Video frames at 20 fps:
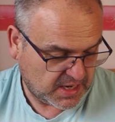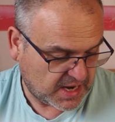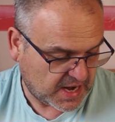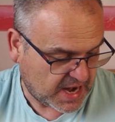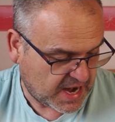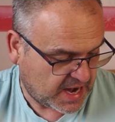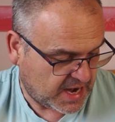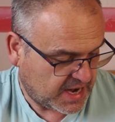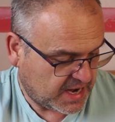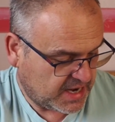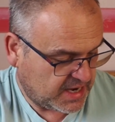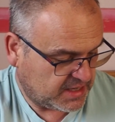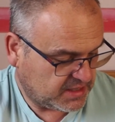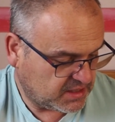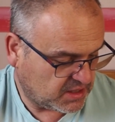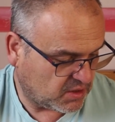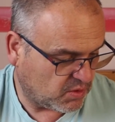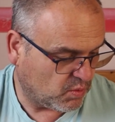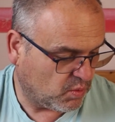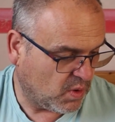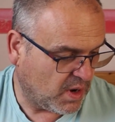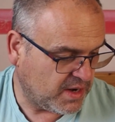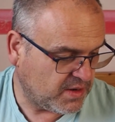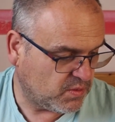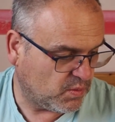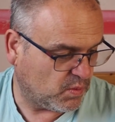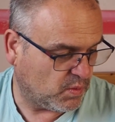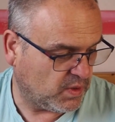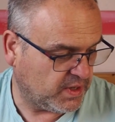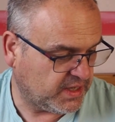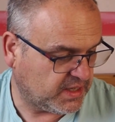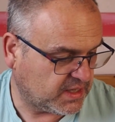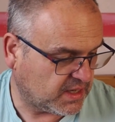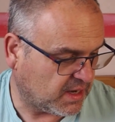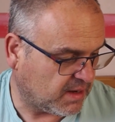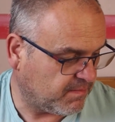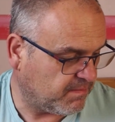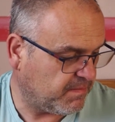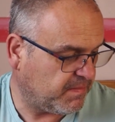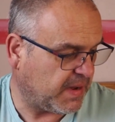and when we
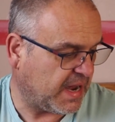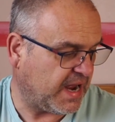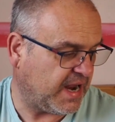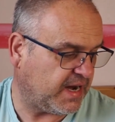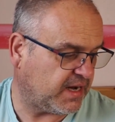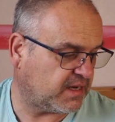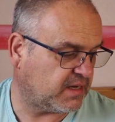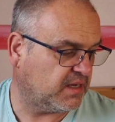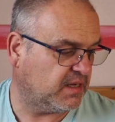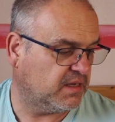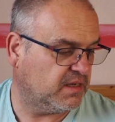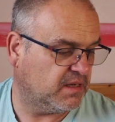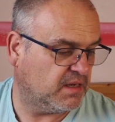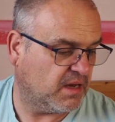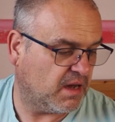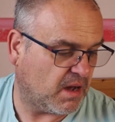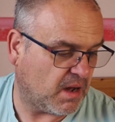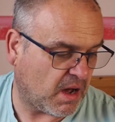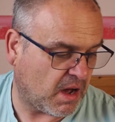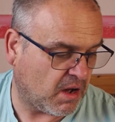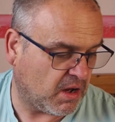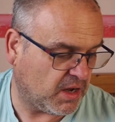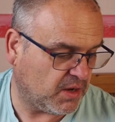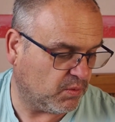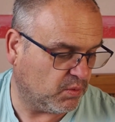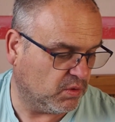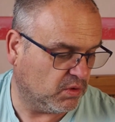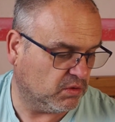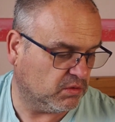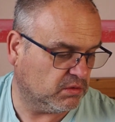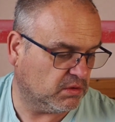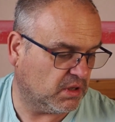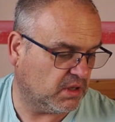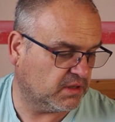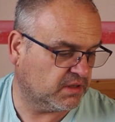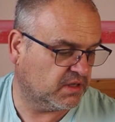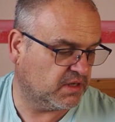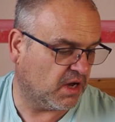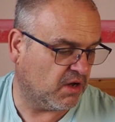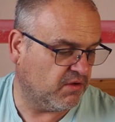come back I will
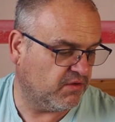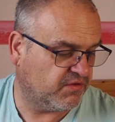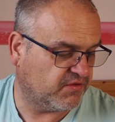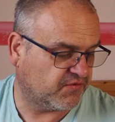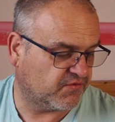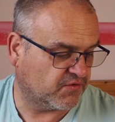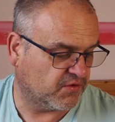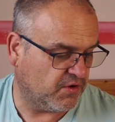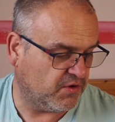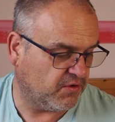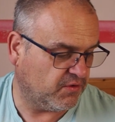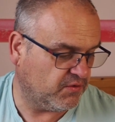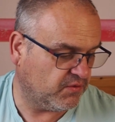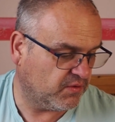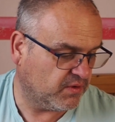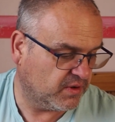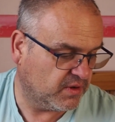go through